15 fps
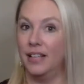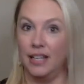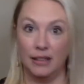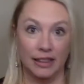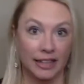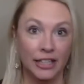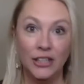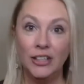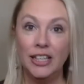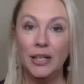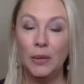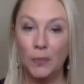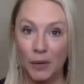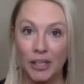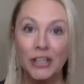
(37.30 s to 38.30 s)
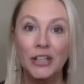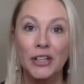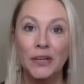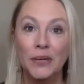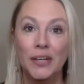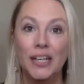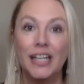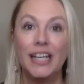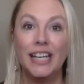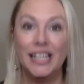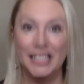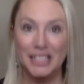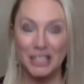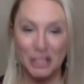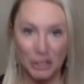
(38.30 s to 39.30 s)
Literally, what you're doing
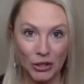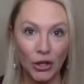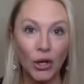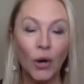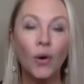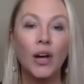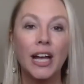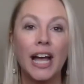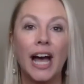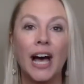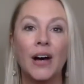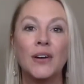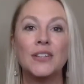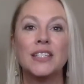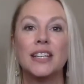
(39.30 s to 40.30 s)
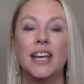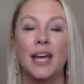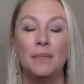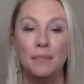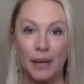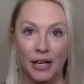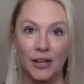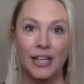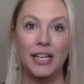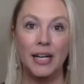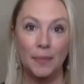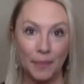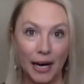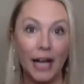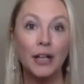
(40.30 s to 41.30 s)
is you're going out and burying
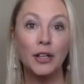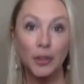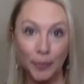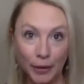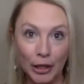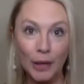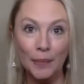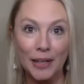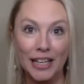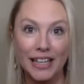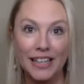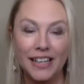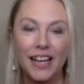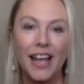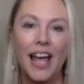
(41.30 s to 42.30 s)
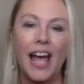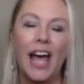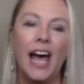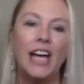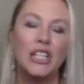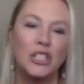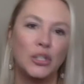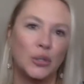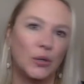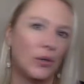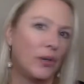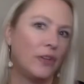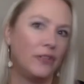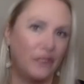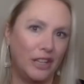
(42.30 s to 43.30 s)
a bottle of bourbon at
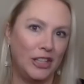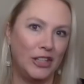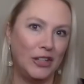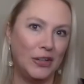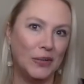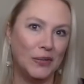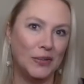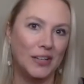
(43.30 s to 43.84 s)
your venue.